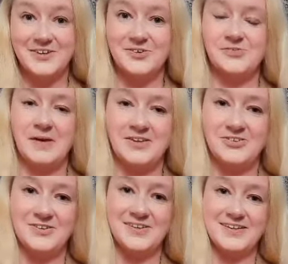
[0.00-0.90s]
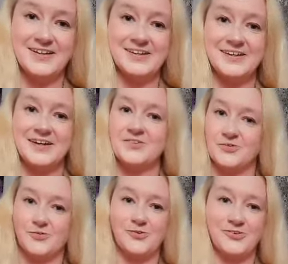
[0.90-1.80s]
who is mentioned in it is,
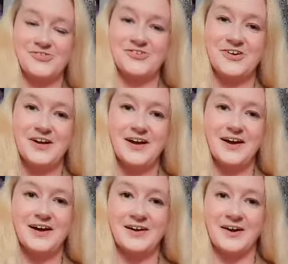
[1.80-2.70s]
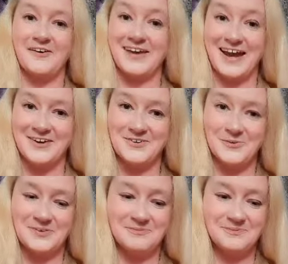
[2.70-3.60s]
of course, our
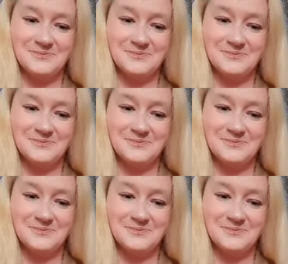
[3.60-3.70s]
Cerridwen.